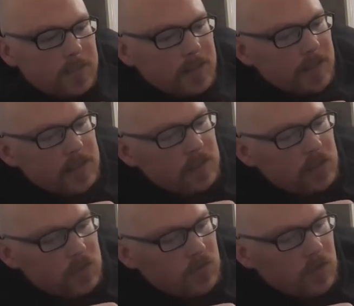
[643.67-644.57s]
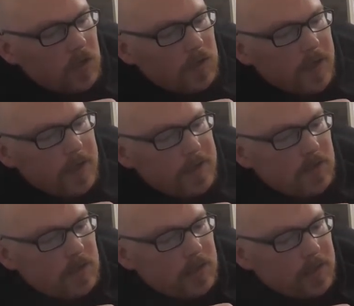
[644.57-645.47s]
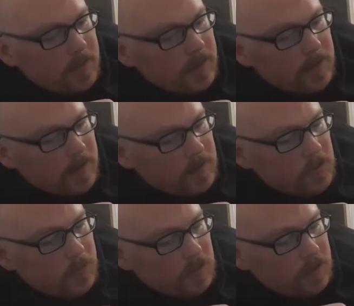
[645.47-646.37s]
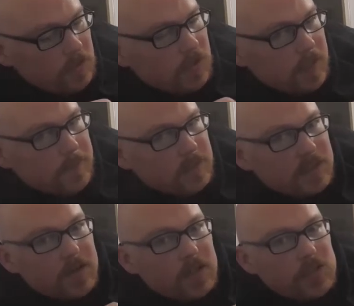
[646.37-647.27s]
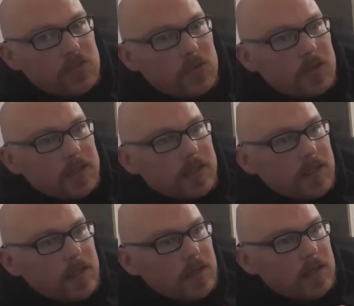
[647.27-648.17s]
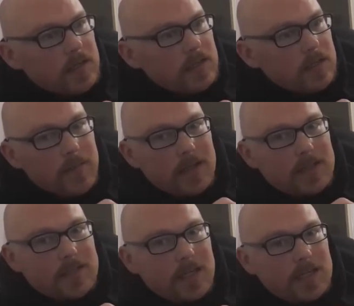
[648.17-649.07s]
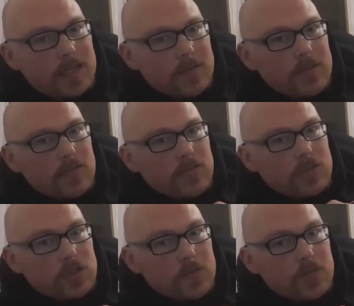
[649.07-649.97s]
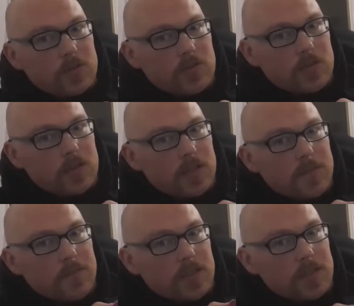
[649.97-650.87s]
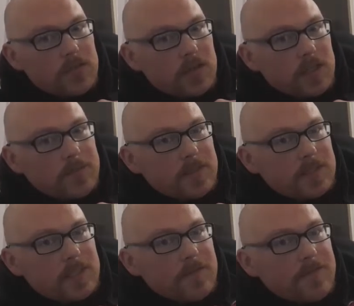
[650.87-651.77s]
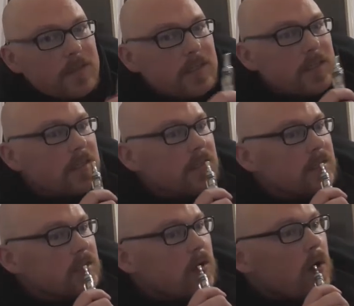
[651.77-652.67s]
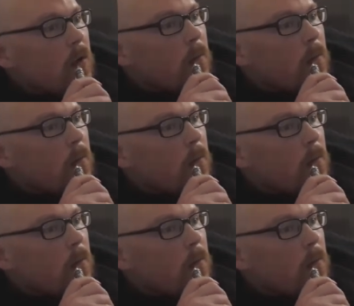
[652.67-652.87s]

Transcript: I'm getting strong that eucalyptus very strongly. The melon's not coming through super strongly, but the eucalyptus definitely is.